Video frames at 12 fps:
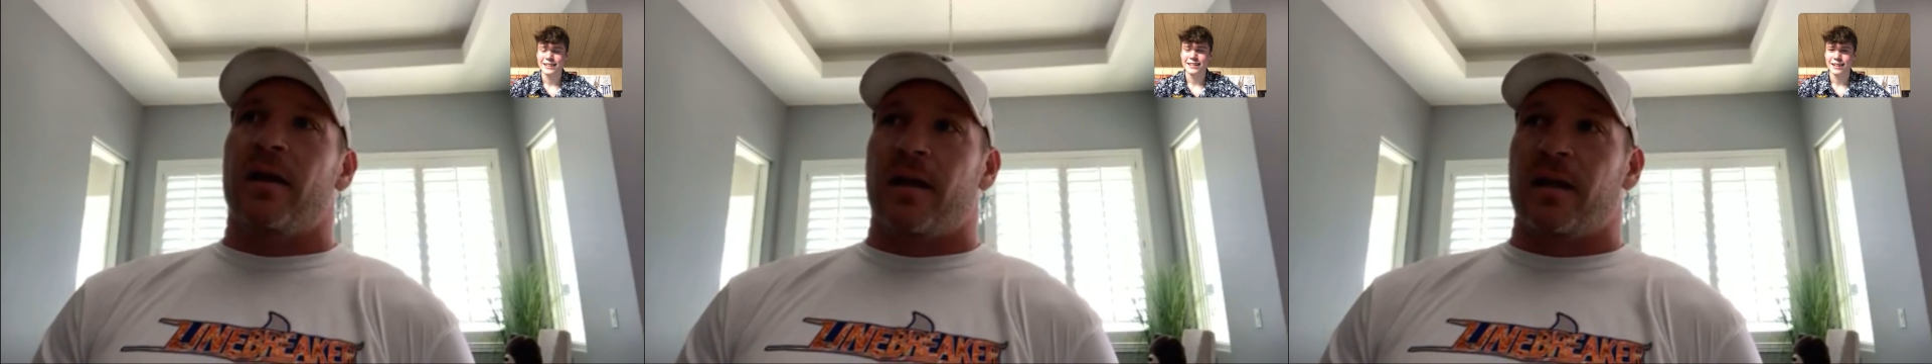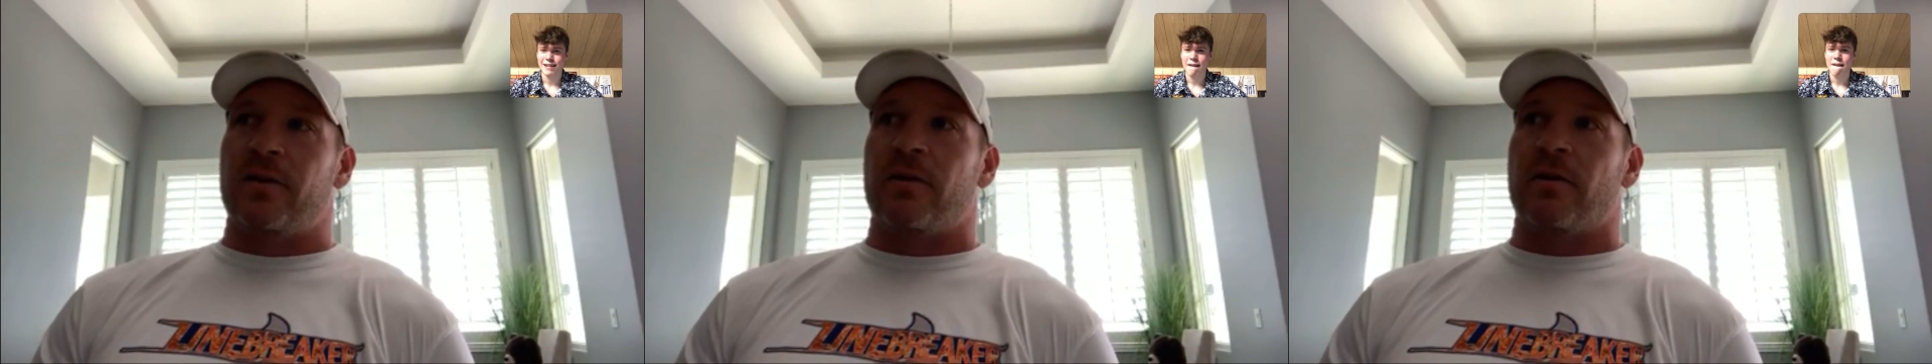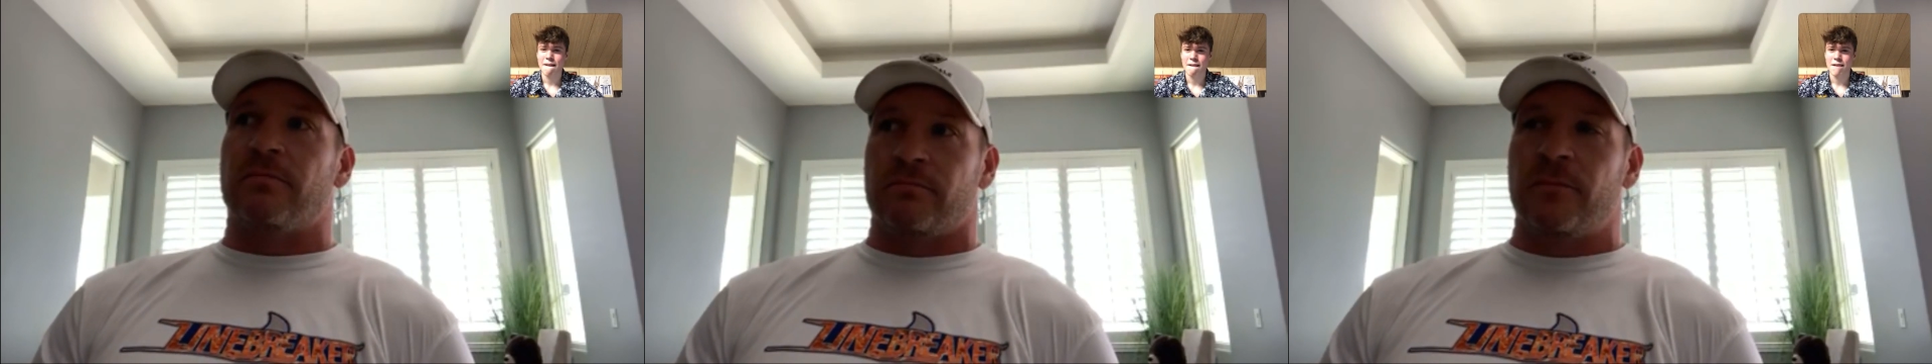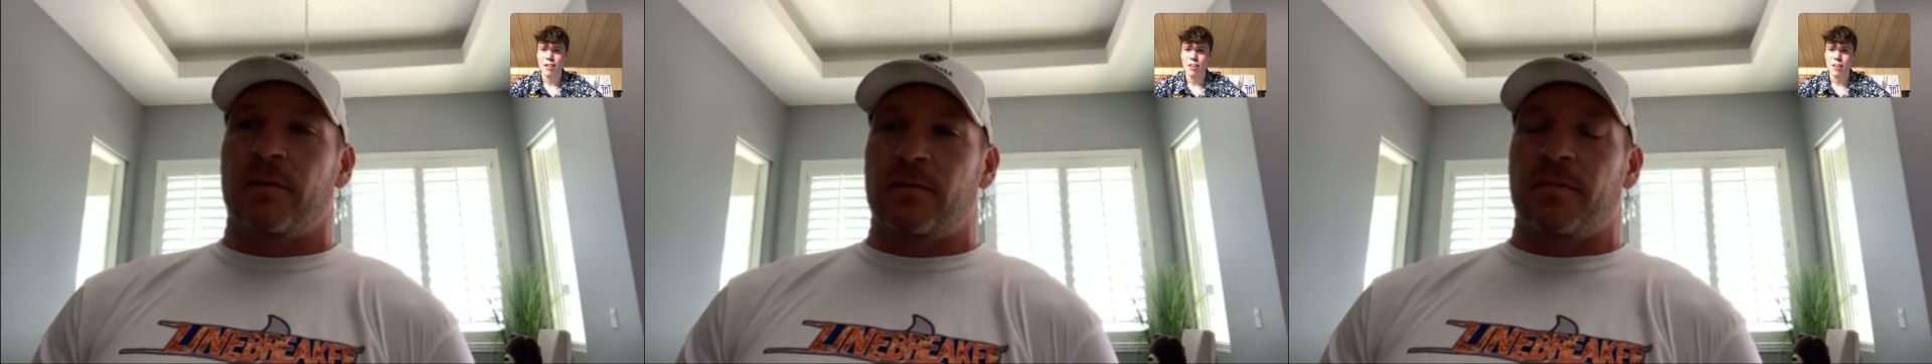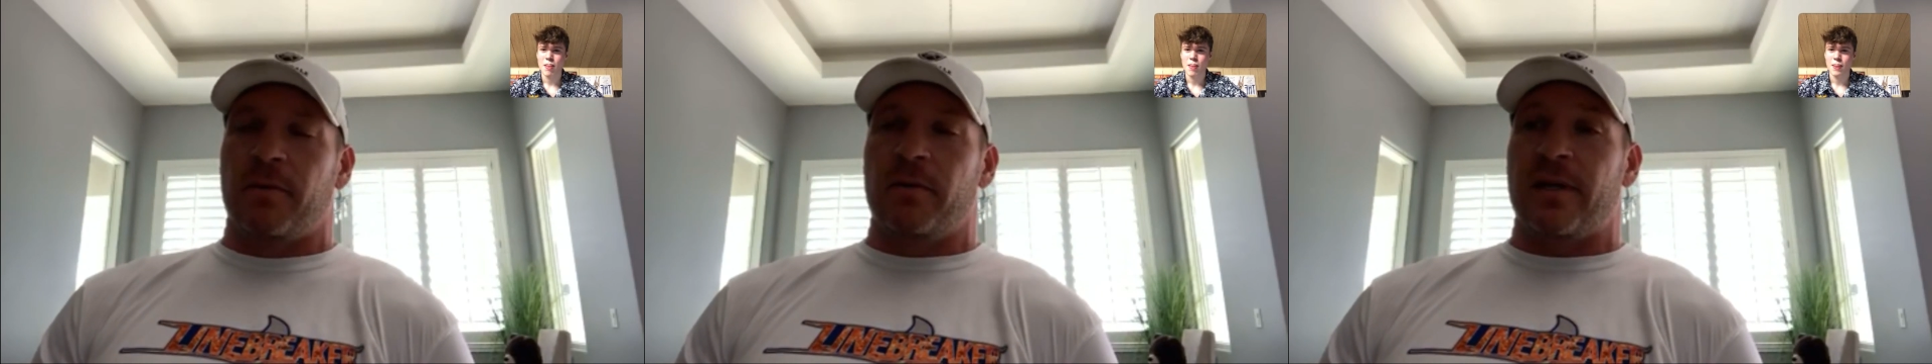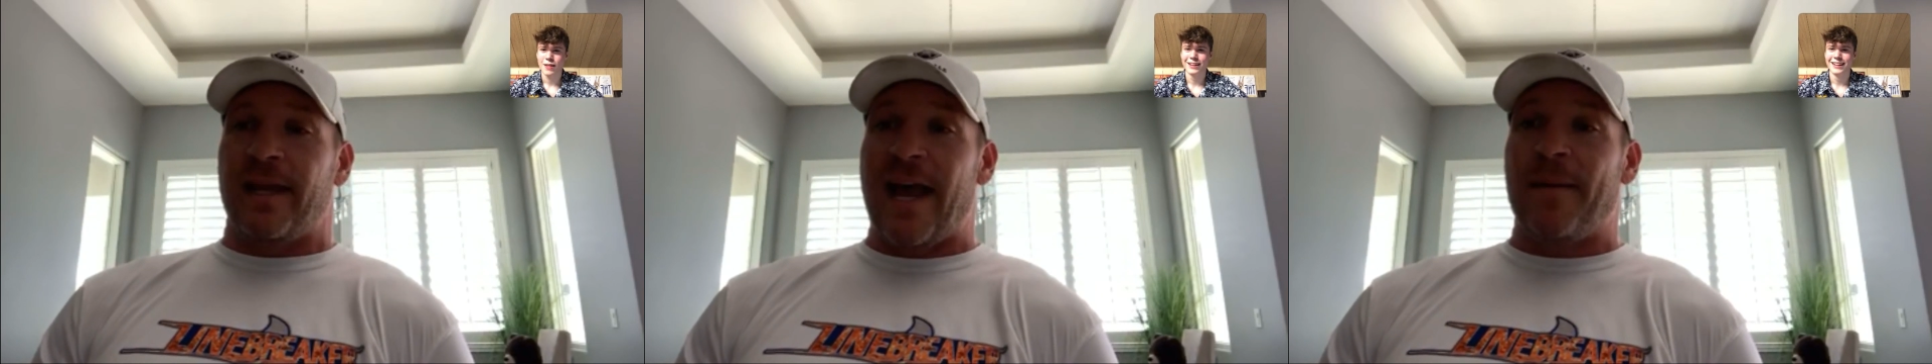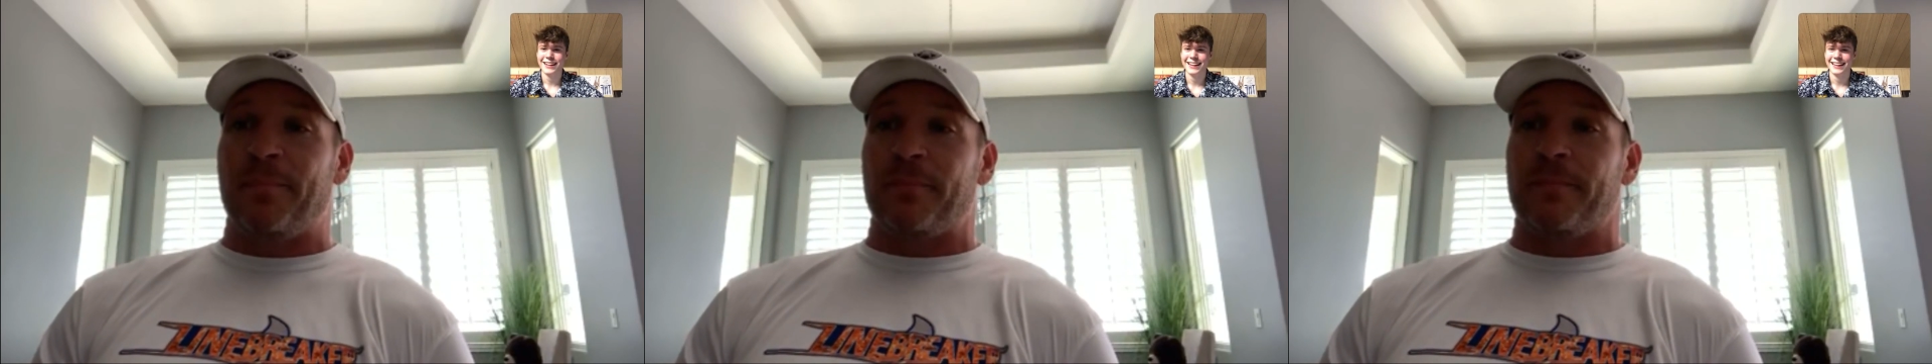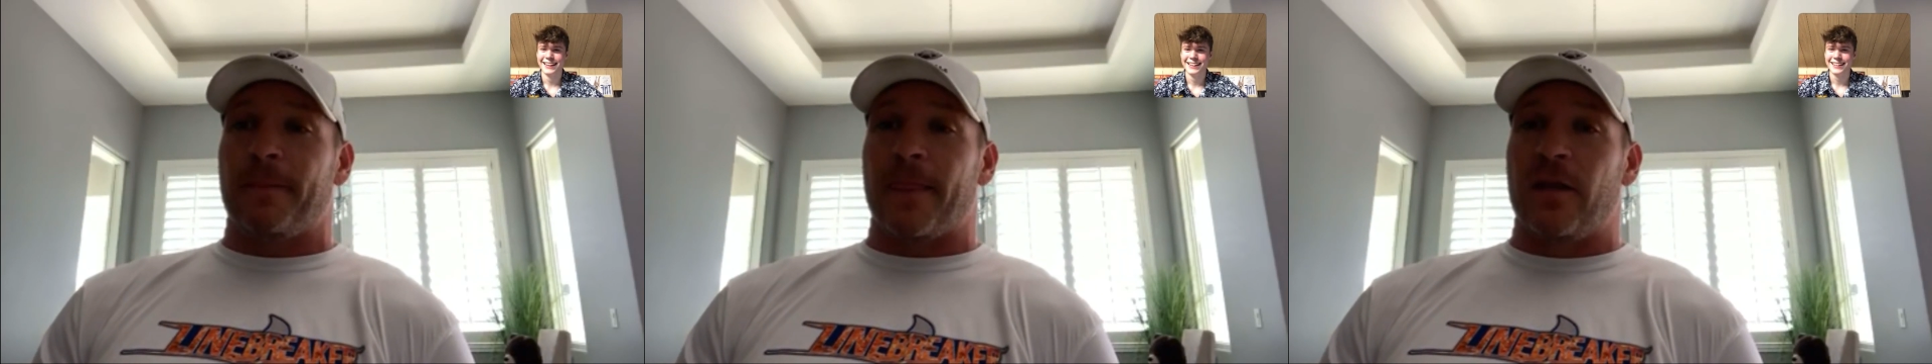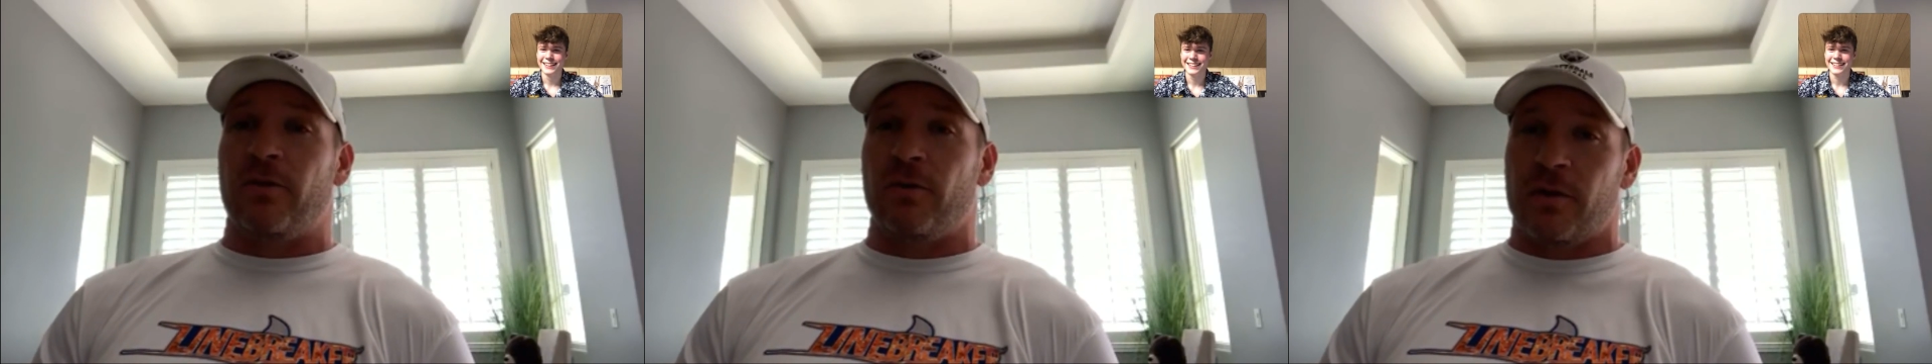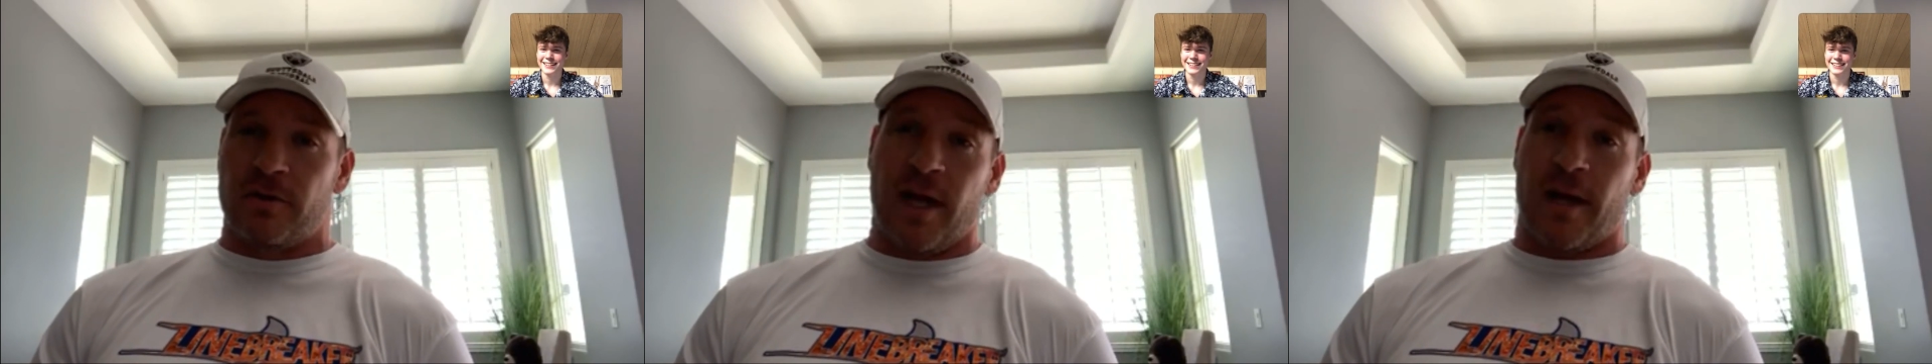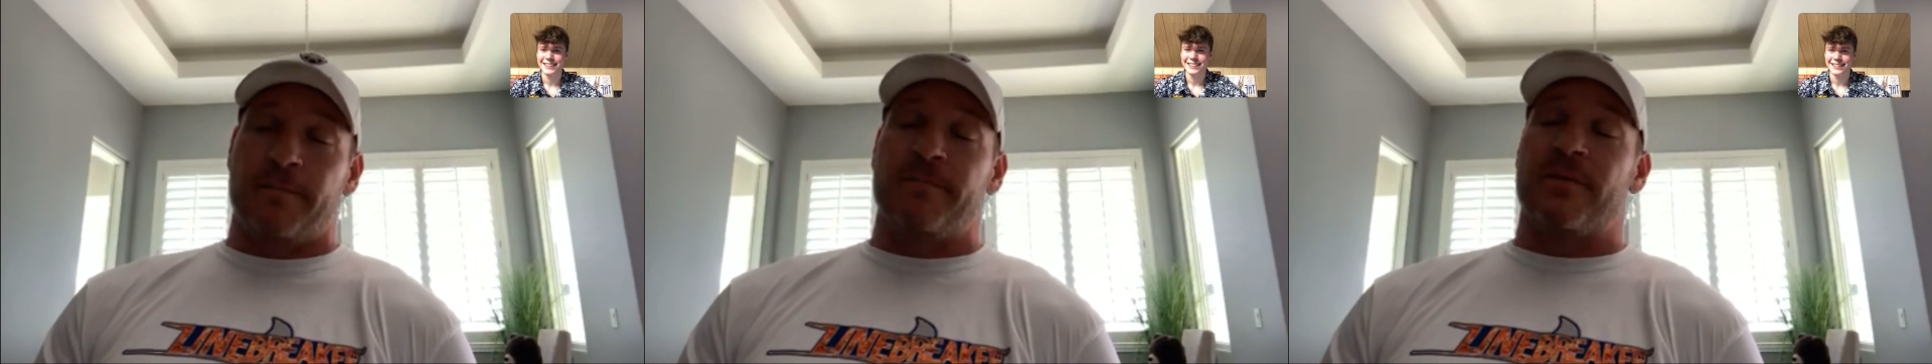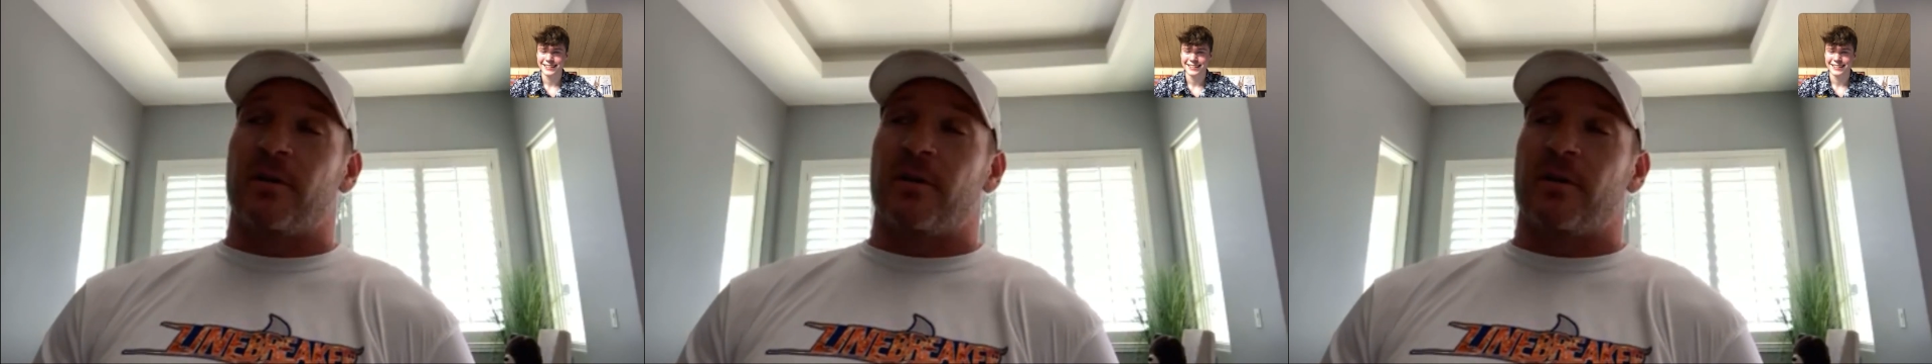Get in your gap and do your job.